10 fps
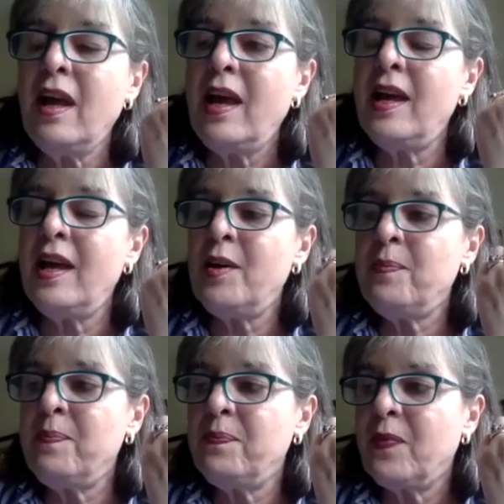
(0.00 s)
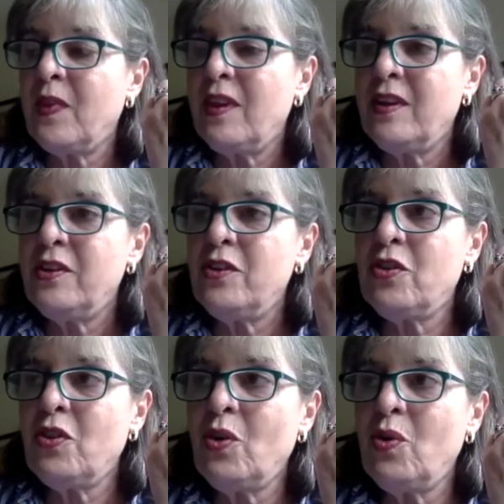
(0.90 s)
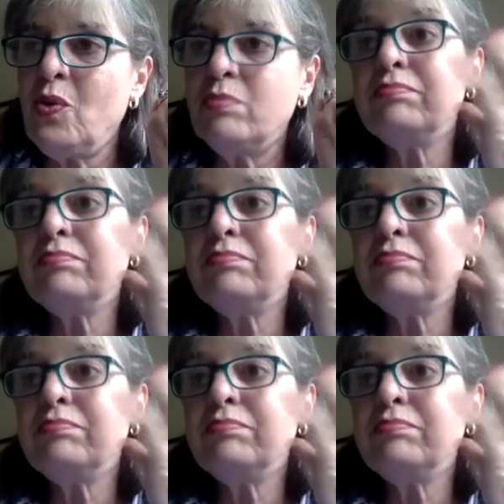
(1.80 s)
Um, so